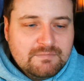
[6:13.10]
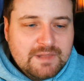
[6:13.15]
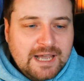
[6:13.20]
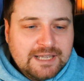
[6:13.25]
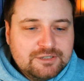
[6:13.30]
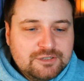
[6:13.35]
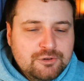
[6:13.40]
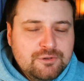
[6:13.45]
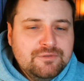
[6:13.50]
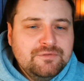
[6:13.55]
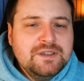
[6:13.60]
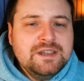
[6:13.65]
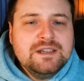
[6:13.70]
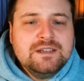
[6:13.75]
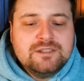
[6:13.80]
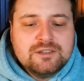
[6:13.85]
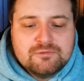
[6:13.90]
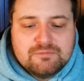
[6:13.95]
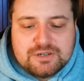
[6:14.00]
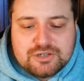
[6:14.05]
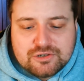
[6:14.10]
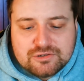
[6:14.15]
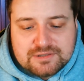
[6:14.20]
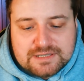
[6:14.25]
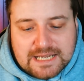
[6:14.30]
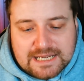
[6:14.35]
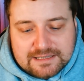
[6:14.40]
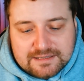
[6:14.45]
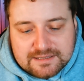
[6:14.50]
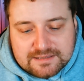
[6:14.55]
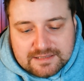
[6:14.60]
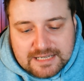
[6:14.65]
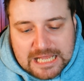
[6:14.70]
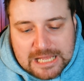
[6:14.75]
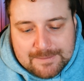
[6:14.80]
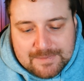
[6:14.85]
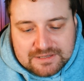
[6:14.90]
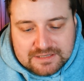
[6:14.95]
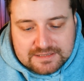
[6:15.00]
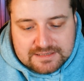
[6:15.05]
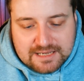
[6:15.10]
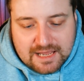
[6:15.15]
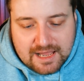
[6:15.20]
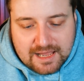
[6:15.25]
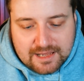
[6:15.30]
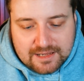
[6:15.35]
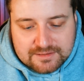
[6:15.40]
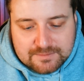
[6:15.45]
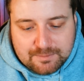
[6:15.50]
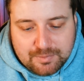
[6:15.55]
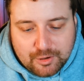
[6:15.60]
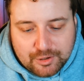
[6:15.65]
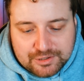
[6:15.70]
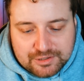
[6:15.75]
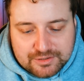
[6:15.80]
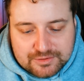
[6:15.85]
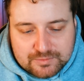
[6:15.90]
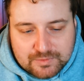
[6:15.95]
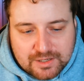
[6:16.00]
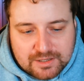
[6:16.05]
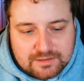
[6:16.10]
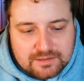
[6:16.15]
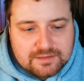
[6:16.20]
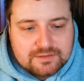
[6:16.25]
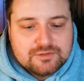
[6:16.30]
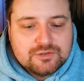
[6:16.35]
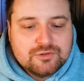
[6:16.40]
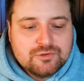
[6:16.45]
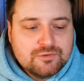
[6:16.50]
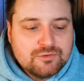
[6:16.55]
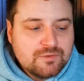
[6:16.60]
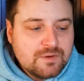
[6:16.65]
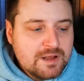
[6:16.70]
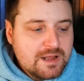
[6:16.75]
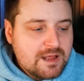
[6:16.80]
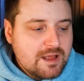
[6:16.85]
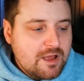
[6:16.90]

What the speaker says: I do think that we should take this game as a point as well to